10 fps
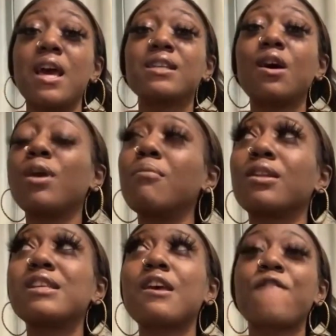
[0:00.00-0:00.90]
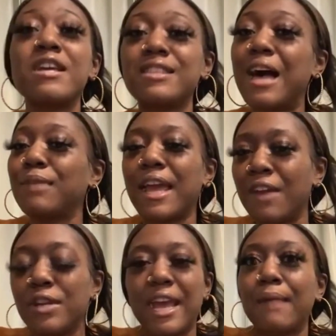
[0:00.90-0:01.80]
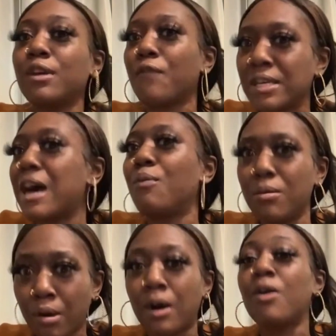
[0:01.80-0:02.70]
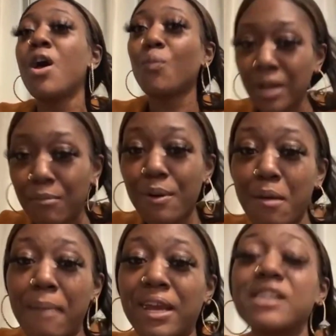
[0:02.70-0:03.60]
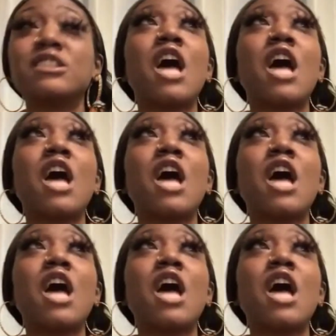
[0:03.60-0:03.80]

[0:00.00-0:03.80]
So, me and Mama Lisa FaceTime like every day. I be on FaceTime with Momo when I'm around my man.